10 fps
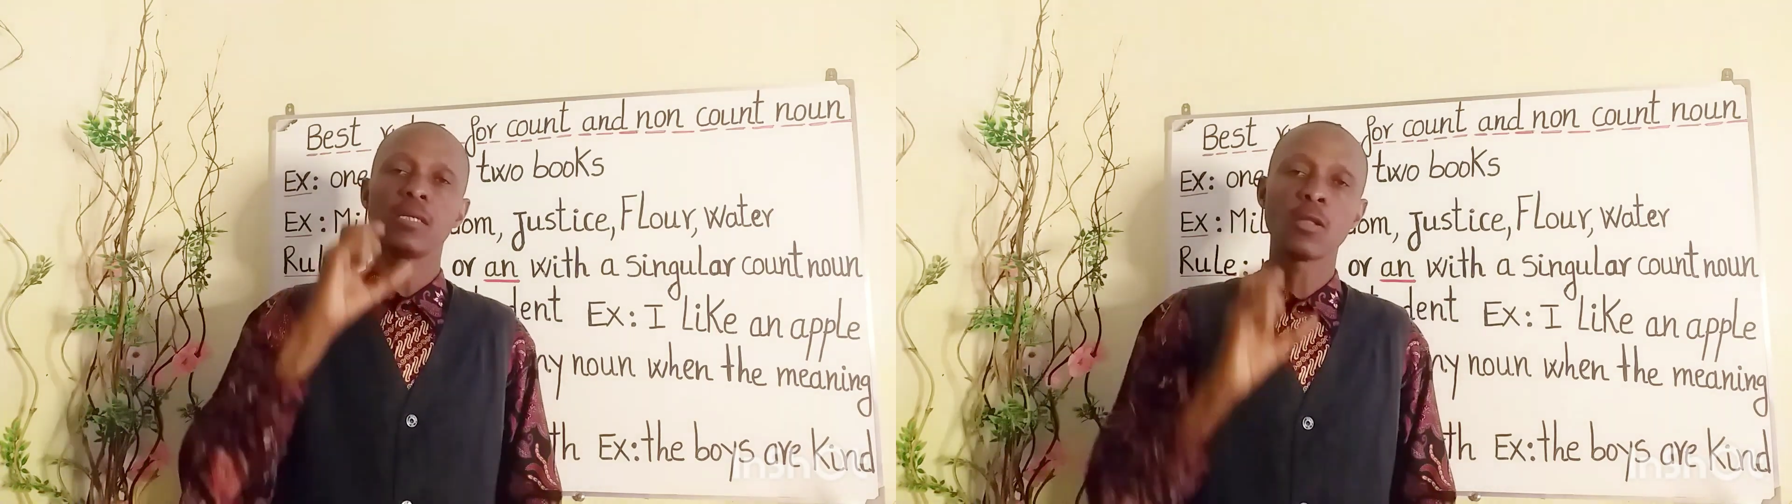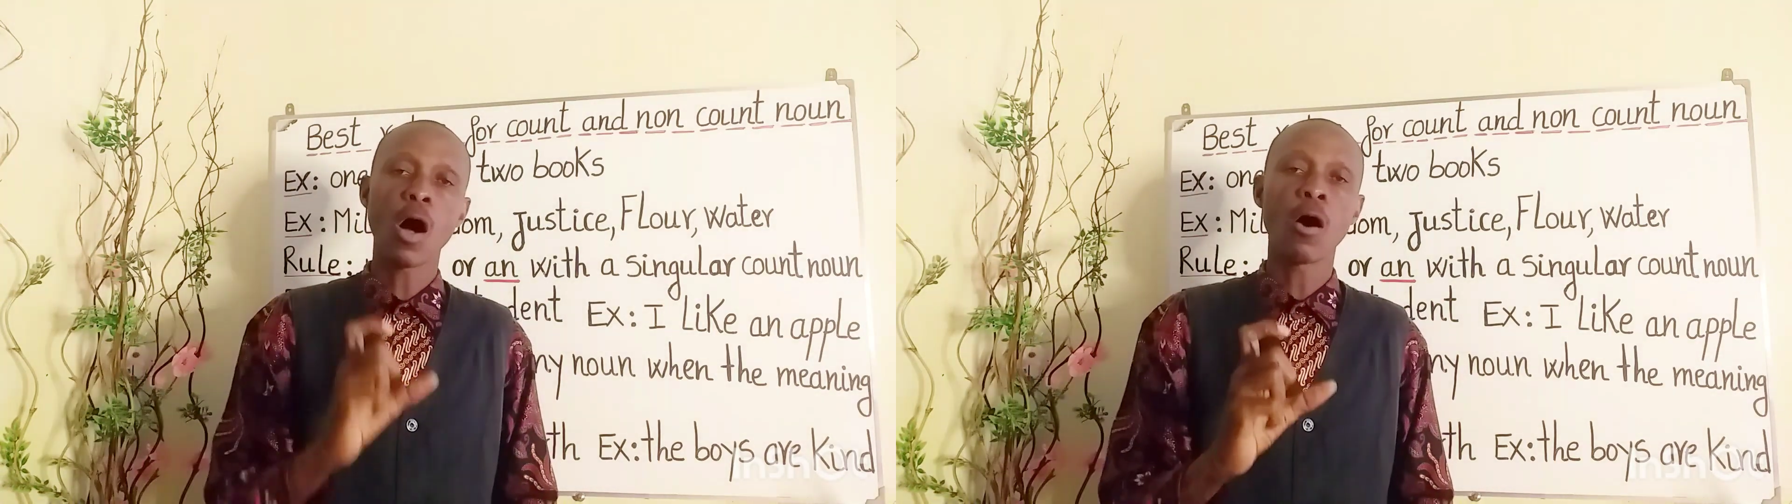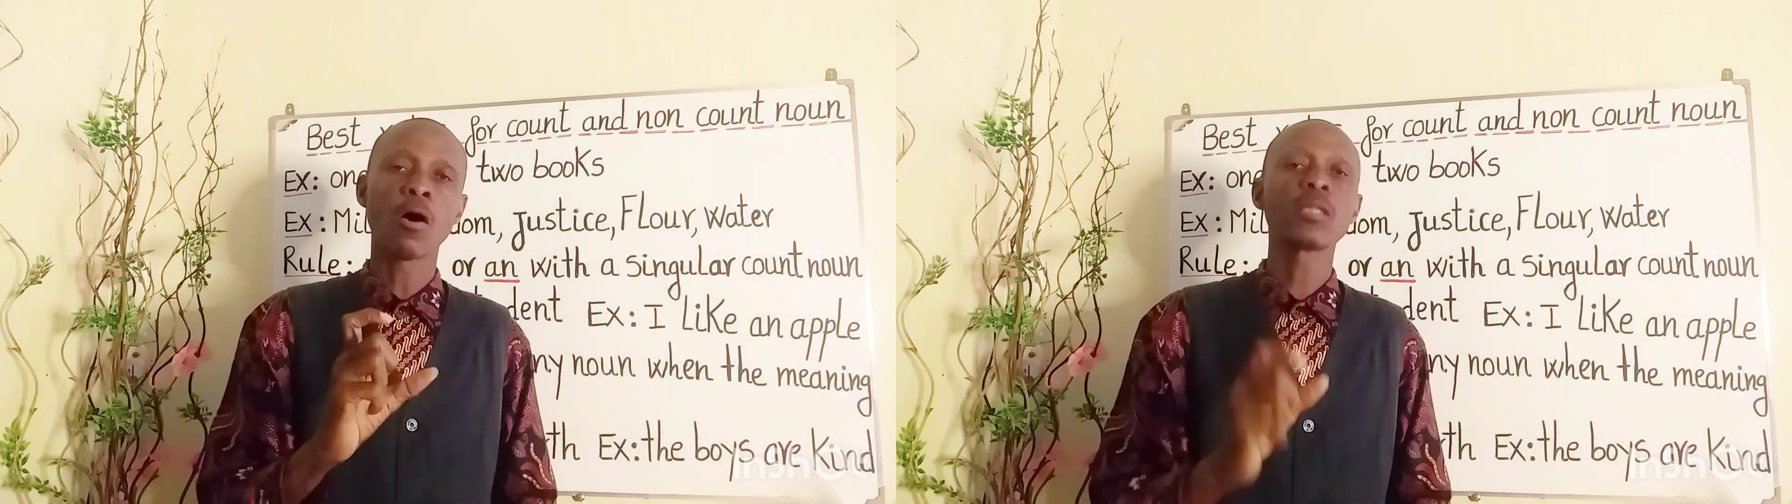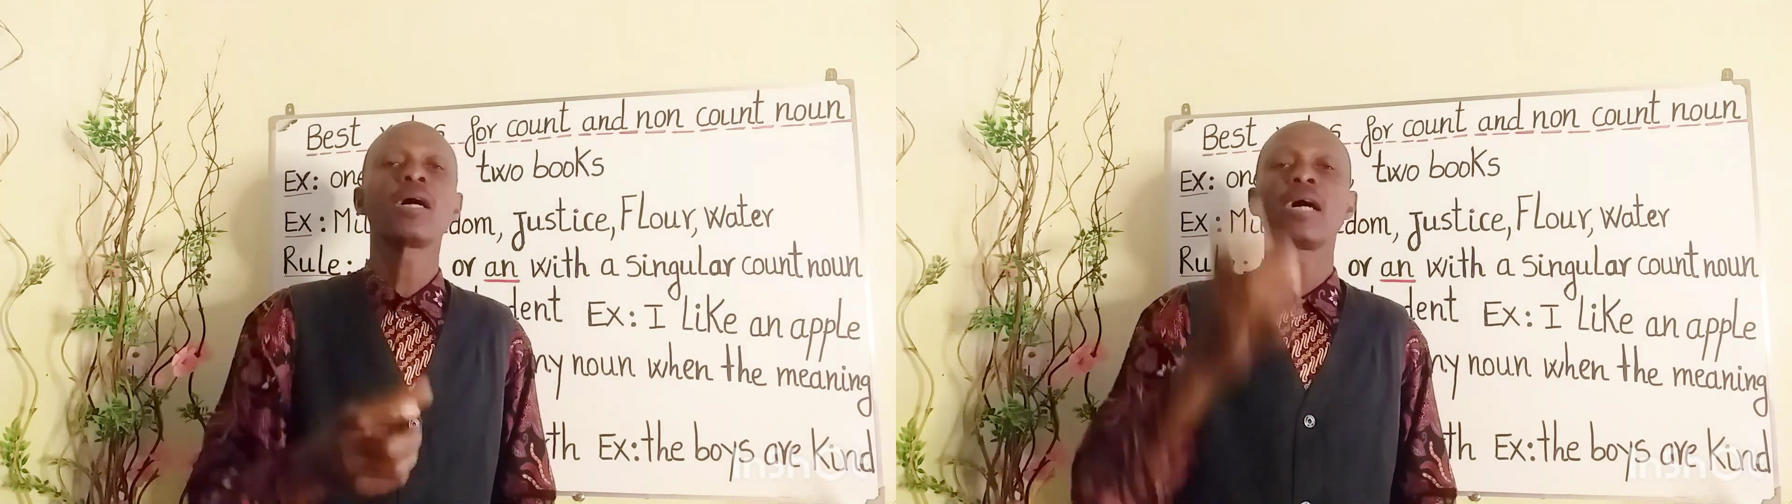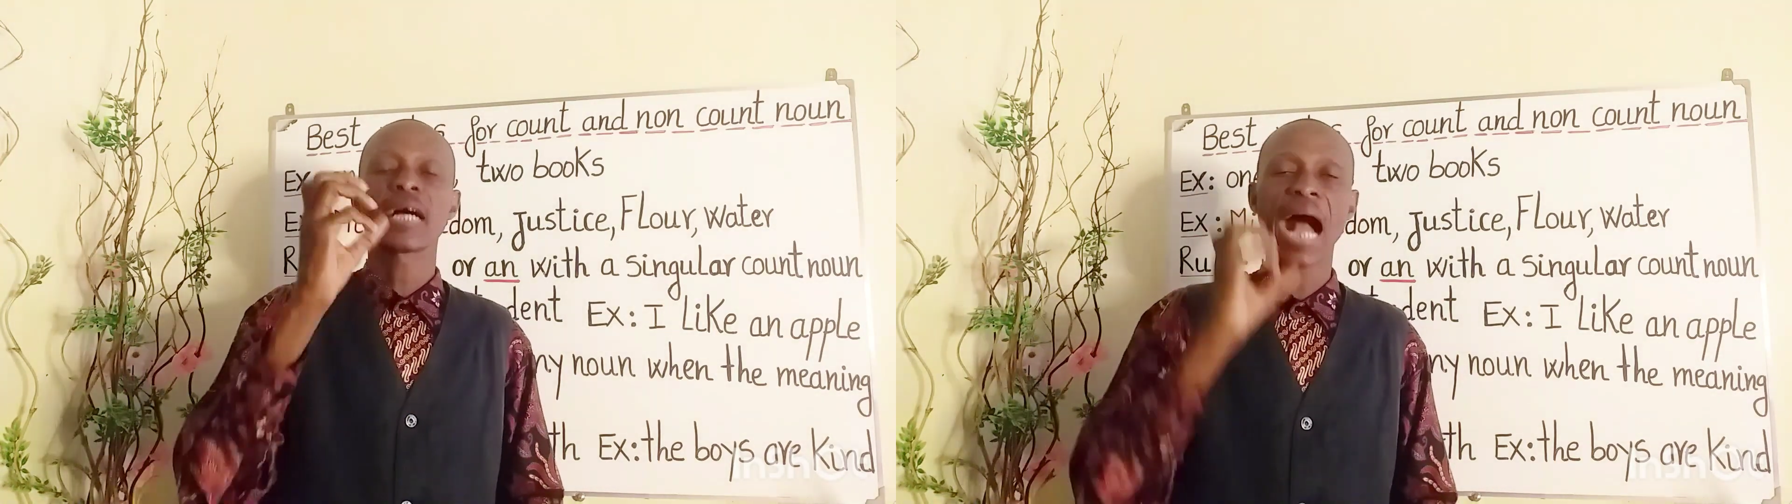
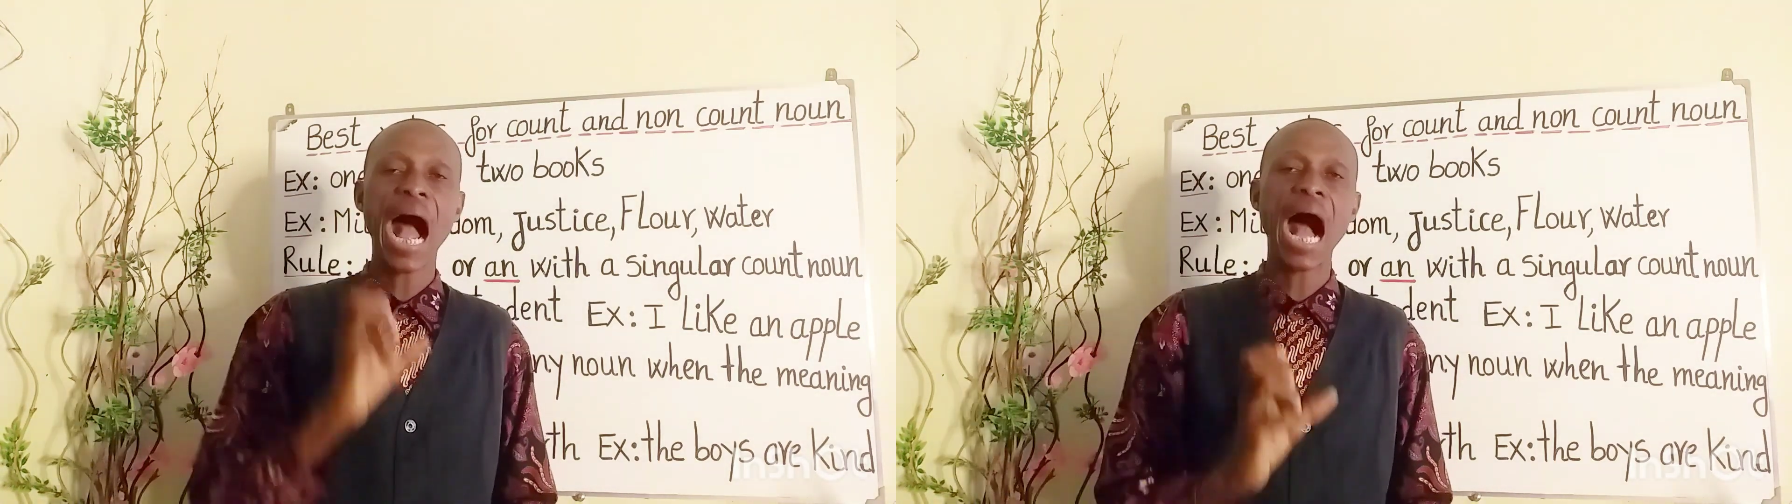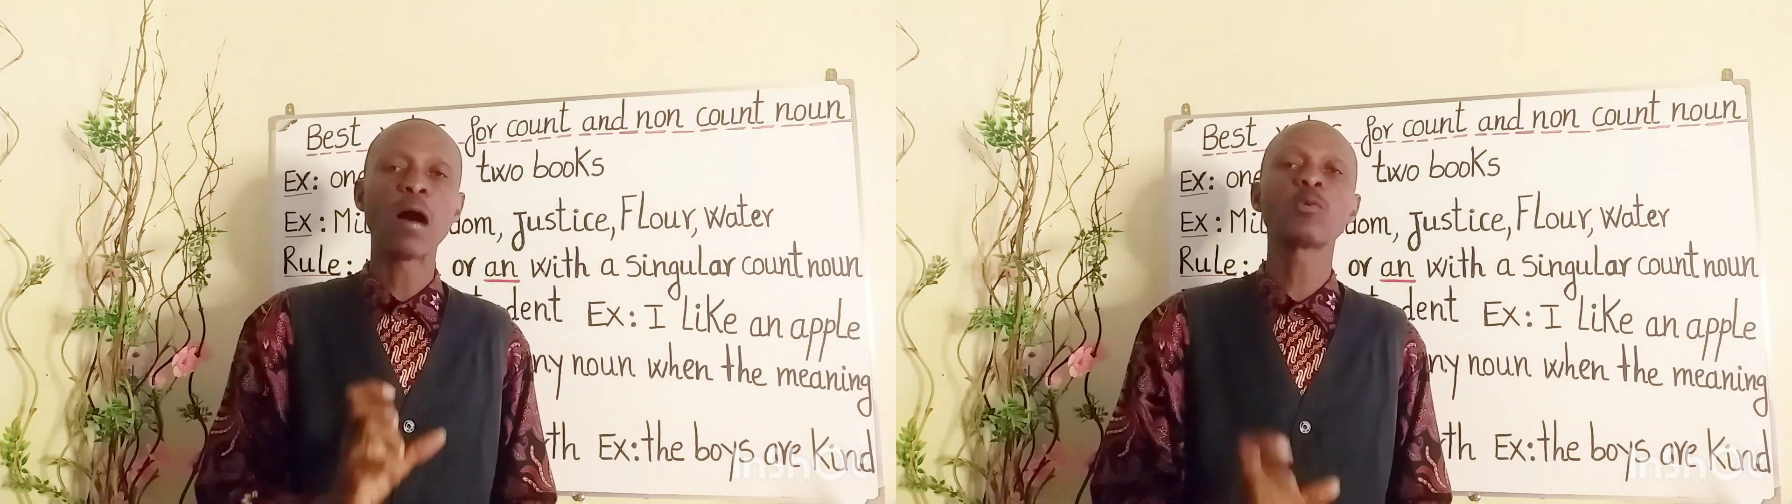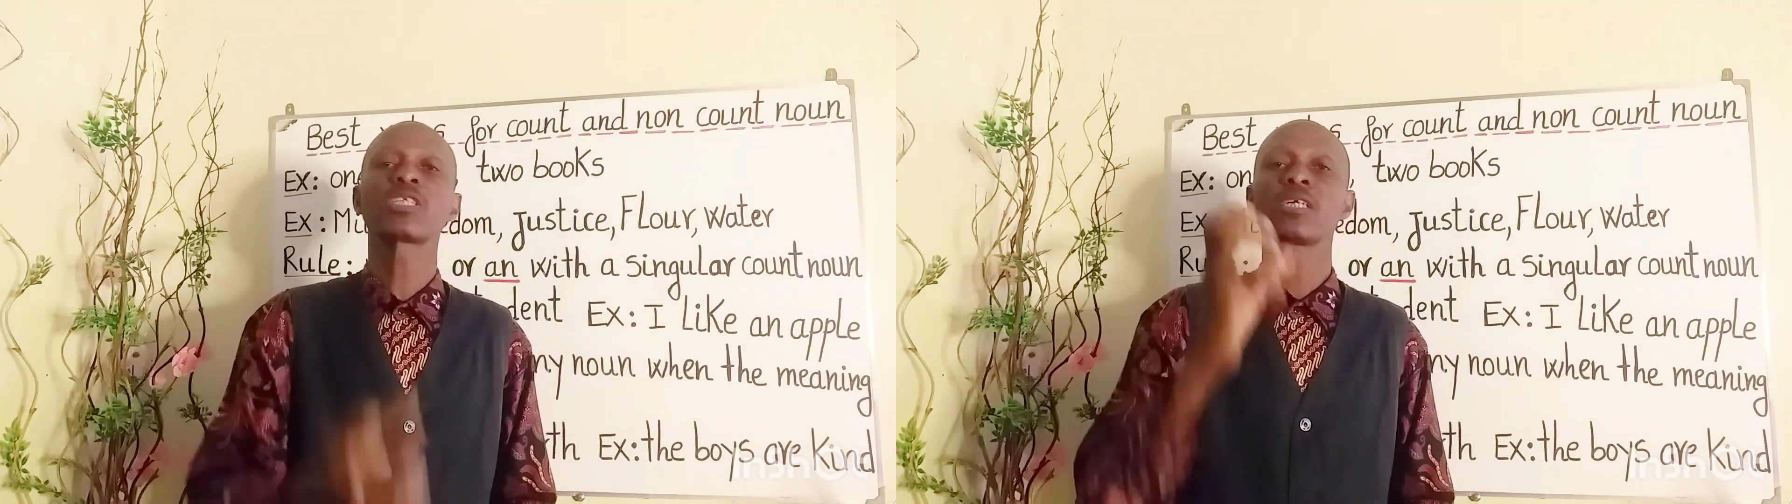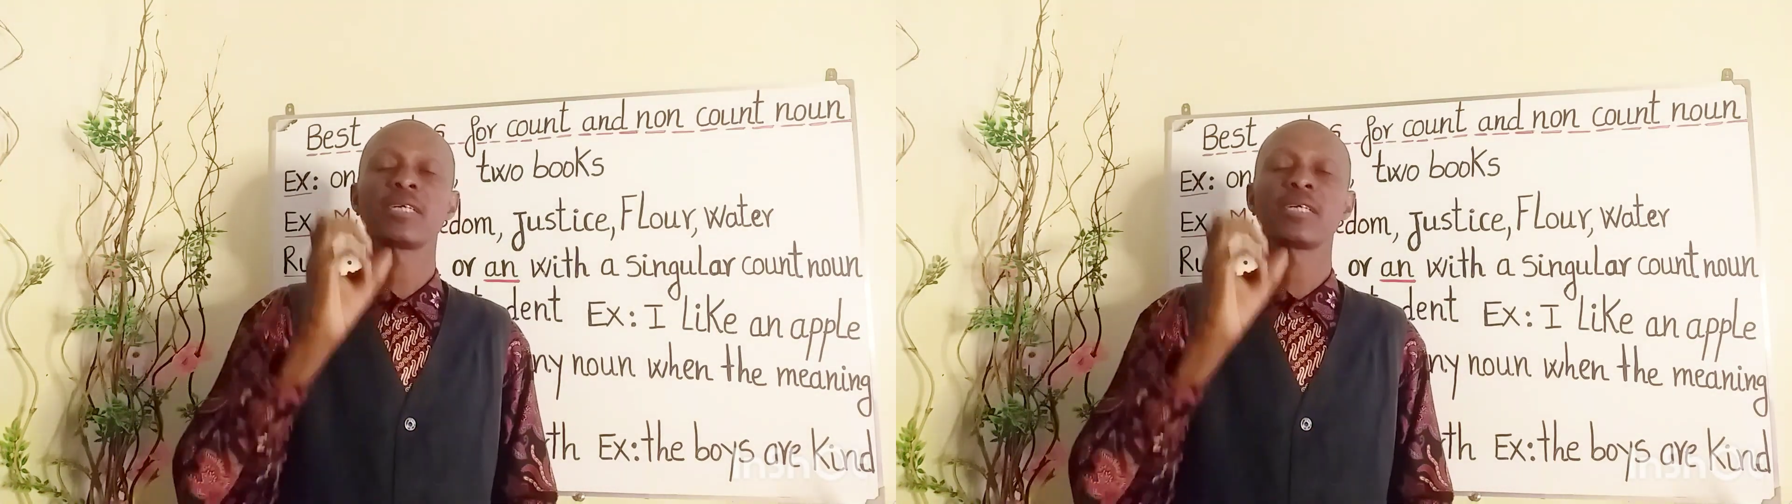non-count